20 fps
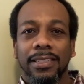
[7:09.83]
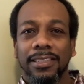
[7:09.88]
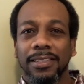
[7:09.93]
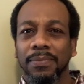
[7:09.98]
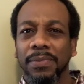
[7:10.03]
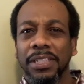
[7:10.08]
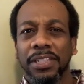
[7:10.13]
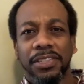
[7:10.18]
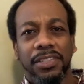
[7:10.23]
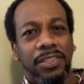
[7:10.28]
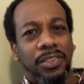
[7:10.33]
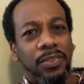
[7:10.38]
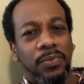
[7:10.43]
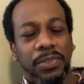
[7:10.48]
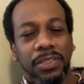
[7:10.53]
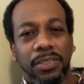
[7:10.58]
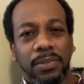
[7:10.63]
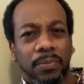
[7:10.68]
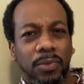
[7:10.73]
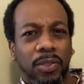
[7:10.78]
issues with
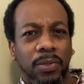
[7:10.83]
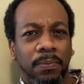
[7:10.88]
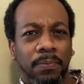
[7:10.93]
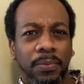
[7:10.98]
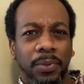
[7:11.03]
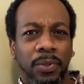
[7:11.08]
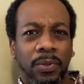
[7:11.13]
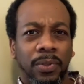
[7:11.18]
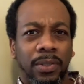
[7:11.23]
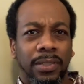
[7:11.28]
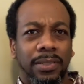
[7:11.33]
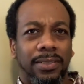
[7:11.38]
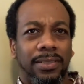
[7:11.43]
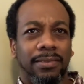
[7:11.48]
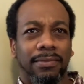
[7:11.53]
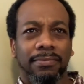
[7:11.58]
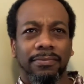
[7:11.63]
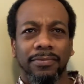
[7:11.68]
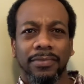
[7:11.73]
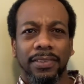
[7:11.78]
some computers,
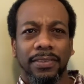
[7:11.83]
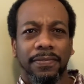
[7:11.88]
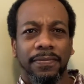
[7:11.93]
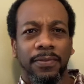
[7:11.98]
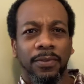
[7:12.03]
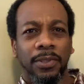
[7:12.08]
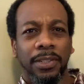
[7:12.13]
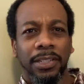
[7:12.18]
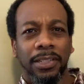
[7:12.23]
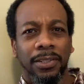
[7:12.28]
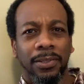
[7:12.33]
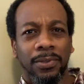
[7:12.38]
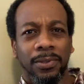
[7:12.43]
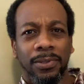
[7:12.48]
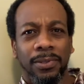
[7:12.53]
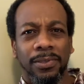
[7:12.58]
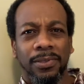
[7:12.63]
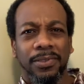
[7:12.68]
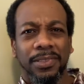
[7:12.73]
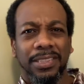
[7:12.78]
some
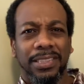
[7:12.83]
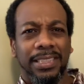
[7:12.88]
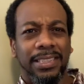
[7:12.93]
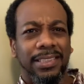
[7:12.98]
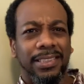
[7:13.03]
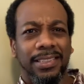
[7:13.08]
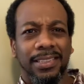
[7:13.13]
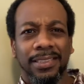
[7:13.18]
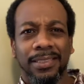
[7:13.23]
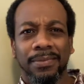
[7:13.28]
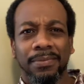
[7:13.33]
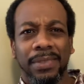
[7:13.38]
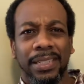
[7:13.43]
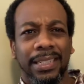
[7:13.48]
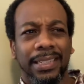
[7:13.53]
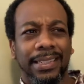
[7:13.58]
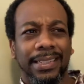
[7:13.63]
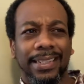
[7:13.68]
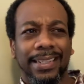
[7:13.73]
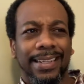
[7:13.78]
40-year-old system
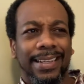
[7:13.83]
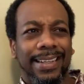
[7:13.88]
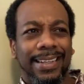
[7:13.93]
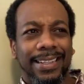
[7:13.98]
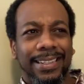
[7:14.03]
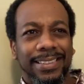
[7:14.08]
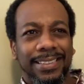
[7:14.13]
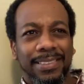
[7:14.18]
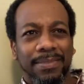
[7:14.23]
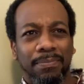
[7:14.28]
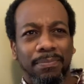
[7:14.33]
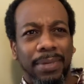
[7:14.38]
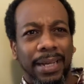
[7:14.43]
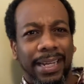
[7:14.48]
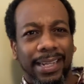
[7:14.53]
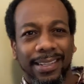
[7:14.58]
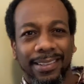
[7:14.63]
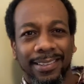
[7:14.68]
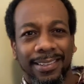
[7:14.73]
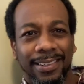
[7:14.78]
and some
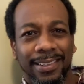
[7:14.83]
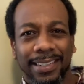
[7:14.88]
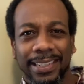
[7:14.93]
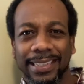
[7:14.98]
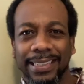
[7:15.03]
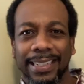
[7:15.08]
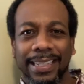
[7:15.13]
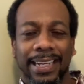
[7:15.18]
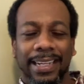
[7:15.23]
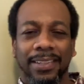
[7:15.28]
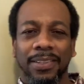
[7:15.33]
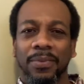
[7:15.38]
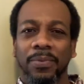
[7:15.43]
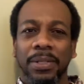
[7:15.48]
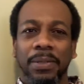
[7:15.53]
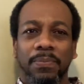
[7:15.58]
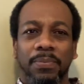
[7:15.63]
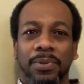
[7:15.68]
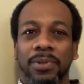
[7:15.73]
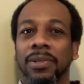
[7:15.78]
backlog, and they had to
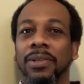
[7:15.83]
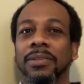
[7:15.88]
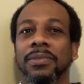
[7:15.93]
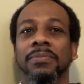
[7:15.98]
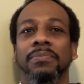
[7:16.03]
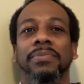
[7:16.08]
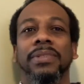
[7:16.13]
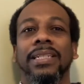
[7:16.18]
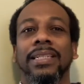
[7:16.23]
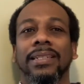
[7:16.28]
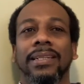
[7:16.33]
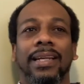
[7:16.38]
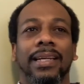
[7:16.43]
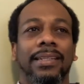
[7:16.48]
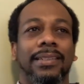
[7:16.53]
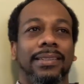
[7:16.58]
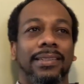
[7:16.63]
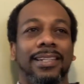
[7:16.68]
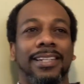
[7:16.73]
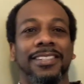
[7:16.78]
reprogram, bring in
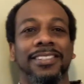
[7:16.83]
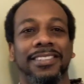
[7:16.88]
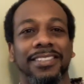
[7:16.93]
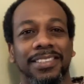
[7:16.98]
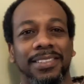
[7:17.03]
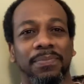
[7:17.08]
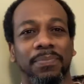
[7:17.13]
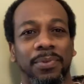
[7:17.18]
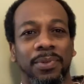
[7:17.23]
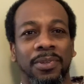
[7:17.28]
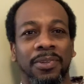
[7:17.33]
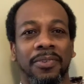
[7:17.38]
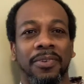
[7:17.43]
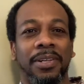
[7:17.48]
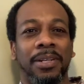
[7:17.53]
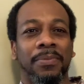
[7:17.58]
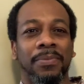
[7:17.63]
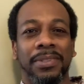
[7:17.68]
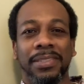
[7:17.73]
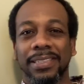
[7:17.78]
like hundreds of
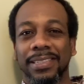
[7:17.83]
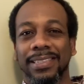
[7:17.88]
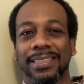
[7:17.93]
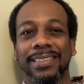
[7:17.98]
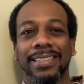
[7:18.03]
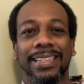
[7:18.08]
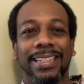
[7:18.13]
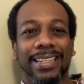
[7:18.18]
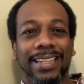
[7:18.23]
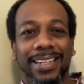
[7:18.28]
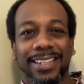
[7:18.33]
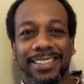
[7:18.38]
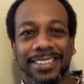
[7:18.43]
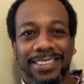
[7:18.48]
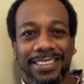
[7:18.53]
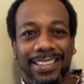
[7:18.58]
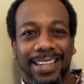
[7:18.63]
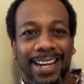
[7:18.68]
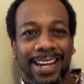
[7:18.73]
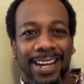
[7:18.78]
programmers,
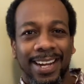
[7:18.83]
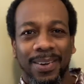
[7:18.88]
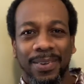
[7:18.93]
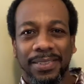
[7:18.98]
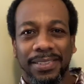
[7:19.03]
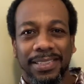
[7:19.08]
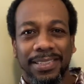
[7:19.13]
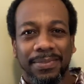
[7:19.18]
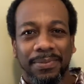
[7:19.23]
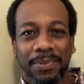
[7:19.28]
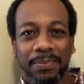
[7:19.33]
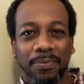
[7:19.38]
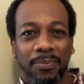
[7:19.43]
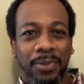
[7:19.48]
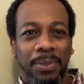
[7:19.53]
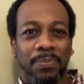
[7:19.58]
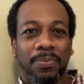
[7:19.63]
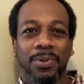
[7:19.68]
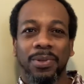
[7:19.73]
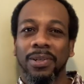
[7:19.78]
hundreds of hours to
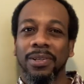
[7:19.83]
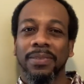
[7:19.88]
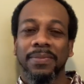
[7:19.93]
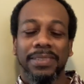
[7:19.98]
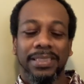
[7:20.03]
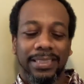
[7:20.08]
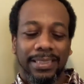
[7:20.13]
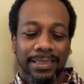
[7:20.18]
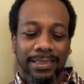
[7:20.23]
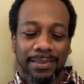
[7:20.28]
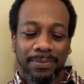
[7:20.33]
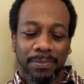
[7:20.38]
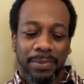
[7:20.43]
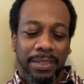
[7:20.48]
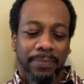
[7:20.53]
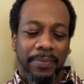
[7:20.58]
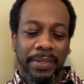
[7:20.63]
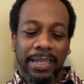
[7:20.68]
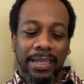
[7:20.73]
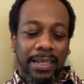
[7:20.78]
reprogram the system.
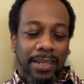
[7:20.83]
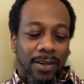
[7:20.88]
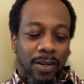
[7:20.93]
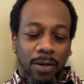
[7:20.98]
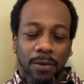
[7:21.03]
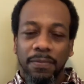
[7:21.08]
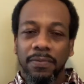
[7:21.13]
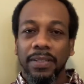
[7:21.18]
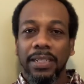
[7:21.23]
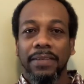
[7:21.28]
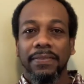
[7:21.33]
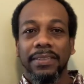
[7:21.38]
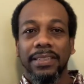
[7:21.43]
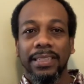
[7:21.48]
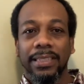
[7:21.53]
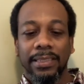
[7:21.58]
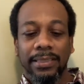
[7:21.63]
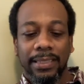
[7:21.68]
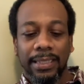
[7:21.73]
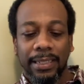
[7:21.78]
But hopefully everything
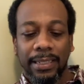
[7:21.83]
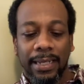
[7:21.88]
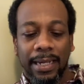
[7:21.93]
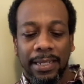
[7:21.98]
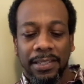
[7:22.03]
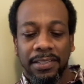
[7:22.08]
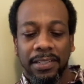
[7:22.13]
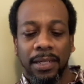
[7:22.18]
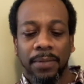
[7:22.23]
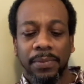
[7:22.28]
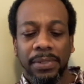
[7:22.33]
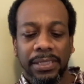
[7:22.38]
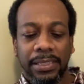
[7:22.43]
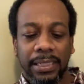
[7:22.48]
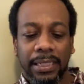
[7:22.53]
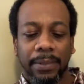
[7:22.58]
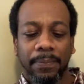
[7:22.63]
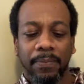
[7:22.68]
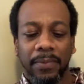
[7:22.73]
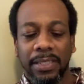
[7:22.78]
is getting hashed out. But
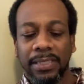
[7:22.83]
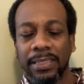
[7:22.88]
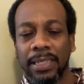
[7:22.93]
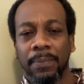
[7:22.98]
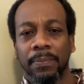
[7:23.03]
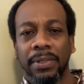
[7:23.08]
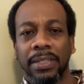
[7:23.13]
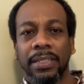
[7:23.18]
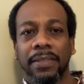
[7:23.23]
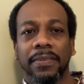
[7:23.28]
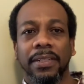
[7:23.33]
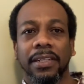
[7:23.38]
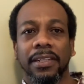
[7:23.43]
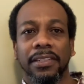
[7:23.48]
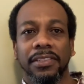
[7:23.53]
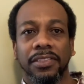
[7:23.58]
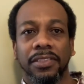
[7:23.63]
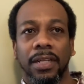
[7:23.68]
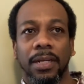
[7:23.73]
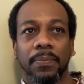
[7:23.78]
say, because I believe they're gonna
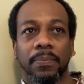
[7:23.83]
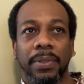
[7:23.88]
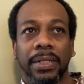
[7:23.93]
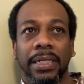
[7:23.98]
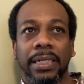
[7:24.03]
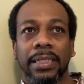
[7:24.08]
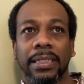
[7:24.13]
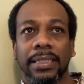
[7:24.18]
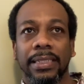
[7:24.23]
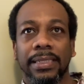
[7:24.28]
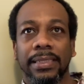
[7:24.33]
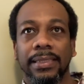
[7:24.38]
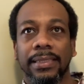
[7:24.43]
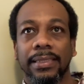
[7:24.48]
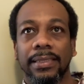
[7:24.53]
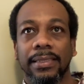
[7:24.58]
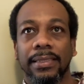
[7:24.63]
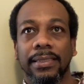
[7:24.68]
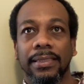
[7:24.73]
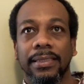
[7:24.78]
start paying
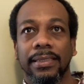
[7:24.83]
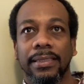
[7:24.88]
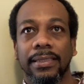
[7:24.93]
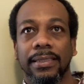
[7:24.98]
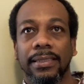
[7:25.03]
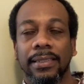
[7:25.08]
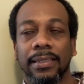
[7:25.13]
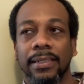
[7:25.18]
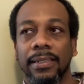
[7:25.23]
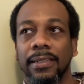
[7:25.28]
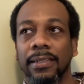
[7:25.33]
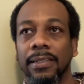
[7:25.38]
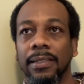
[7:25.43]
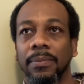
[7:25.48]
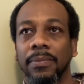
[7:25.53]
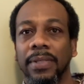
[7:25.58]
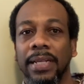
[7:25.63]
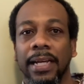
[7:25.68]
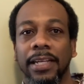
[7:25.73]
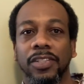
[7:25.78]
this the
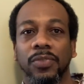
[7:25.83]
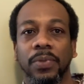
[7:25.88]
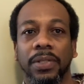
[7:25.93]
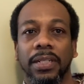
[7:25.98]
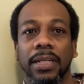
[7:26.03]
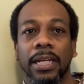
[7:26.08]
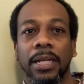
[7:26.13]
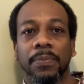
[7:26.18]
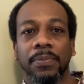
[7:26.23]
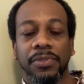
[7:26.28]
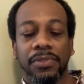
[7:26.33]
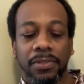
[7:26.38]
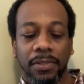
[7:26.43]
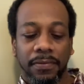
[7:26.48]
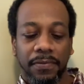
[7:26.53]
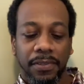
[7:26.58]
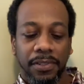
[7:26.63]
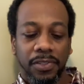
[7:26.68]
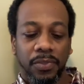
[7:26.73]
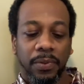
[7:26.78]
last week of April to the
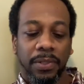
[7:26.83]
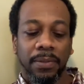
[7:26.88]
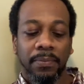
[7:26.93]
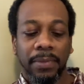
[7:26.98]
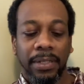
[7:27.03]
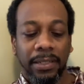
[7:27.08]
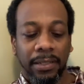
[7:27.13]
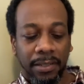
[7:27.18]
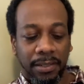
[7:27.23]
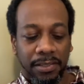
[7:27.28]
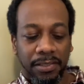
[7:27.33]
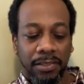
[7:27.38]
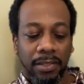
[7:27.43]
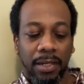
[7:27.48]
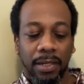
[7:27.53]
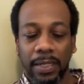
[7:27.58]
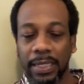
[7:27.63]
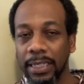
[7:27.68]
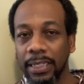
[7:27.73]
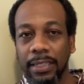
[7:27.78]
first week of May, they're gonna
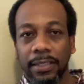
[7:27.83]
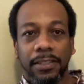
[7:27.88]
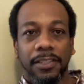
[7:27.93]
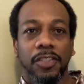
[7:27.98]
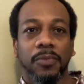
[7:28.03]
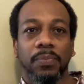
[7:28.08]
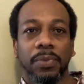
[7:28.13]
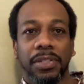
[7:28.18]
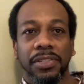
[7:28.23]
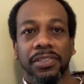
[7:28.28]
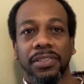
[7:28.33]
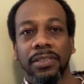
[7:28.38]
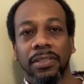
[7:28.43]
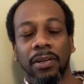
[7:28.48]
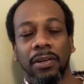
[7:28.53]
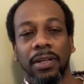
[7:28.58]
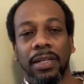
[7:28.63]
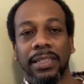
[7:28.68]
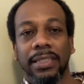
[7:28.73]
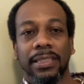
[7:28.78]
start dispersing
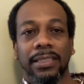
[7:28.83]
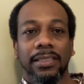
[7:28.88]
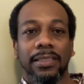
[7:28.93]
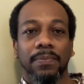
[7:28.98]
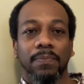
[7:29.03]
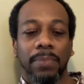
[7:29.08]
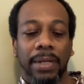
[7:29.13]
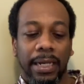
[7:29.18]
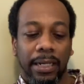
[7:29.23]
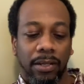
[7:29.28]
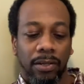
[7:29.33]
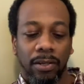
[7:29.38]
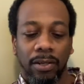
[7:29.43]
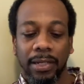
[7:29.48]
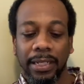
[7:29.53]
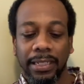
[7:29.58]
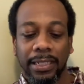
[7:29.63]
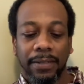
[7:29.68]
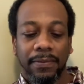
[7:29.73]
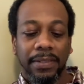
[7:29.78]
all of this
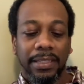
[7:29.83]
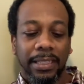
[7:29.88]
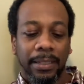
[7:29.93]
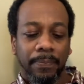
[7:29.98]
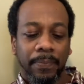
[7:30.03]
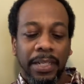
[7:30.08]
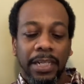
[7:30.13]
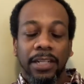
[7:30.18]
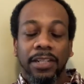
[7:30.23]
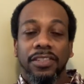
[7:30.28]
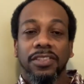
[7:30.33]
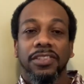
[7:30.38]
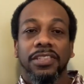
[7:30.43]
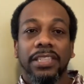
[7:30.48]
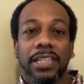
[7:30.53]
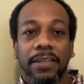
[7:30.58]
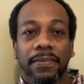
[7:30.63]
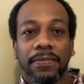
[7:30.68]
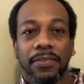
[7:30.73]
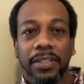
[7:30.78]
backlog and everything. So
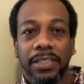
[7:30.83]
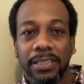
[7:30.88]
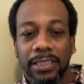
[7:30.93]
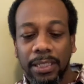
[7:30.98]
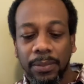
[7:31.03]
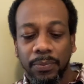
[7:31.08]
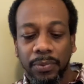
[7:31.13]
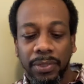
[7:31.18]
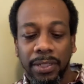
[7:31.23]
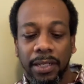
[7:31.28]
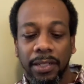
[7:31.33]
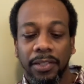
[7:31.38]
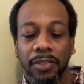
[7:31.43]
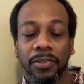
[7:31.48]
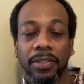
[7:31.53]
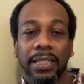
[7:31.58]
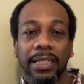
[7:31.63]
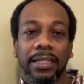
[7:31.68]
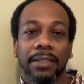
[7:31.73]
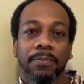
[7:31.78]
say for example now you're
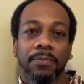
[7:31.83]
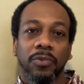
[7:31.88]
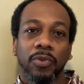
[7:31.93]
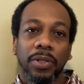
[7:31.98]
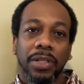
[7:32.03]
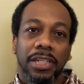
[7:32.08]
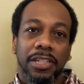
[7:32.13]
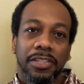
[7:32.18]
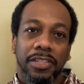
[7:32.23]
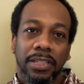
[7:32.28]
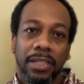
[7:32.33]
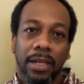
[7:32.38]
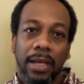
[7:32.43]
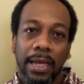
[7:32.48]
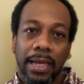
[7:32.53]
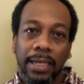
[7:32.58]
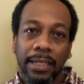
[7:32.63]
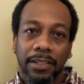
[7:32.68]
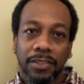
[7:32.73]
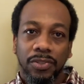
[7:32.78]
getting
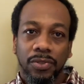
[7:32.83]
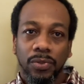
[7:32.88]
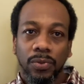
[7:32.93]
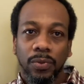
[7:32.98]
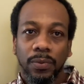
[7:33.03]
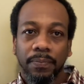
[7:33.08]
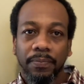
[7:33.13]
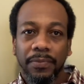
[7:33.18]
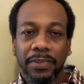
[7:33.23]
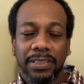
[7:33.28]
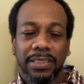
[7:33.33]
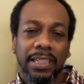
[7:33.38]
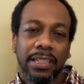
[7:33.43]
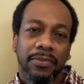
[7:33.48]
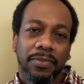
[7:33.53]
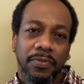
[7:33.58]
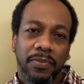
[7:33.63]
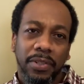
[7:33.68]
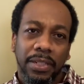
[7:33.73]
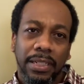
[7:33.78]
$382. Say
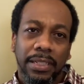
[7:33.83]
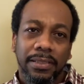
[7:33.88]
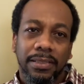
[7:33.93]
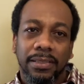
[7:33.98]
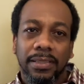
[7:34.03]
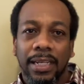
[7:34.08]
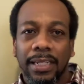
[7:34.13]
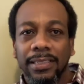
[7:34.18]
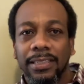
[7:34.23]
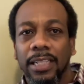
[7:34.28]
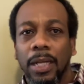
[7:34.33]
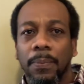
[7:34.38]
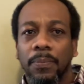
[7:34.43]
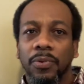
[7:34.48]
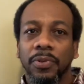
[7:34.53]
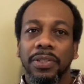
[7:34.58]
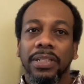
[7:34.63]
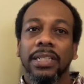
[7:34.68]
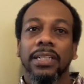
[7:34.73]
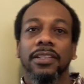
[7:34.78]
for example
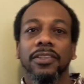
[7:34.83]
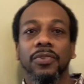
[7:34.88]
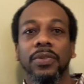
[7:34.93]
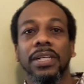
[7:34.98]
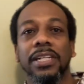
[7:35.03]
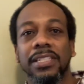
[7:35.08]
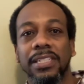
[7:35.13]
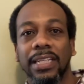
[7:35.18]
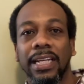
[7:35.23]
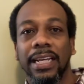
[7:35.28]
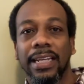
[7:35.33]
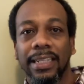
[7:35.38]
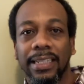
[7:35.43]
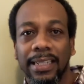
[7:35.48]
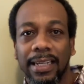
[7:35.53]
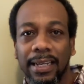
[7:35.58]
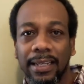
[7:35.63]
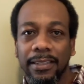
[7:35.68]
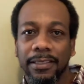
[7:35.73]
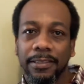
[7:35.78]
you're getting
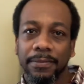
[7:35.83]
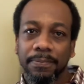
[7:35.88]
$380